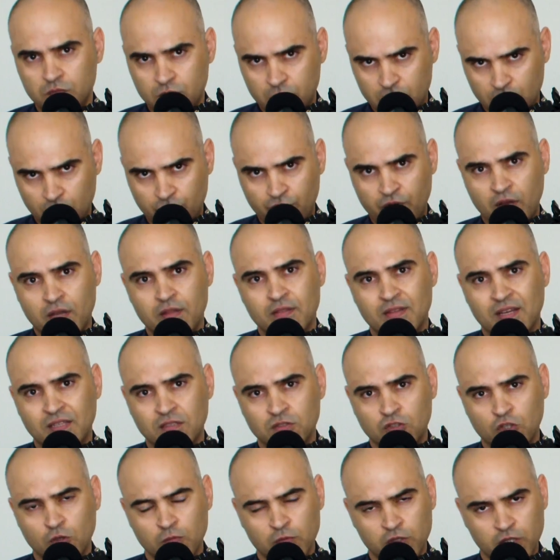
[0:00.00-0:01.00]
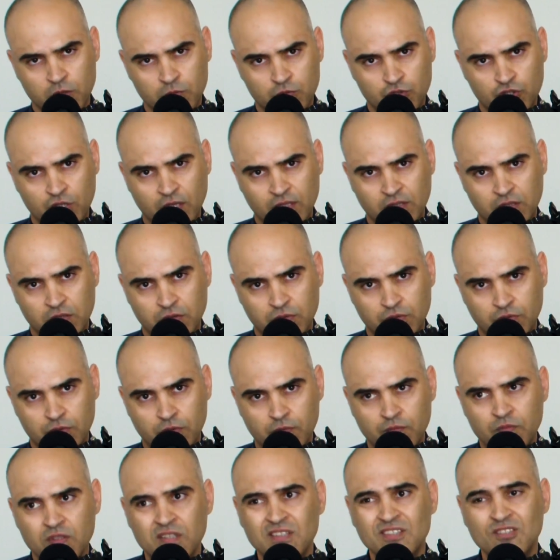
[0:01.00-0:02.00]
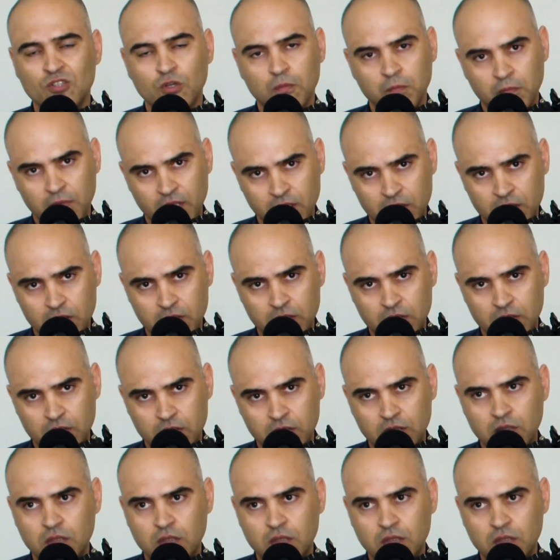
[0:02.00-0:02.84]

define that common objective, commit,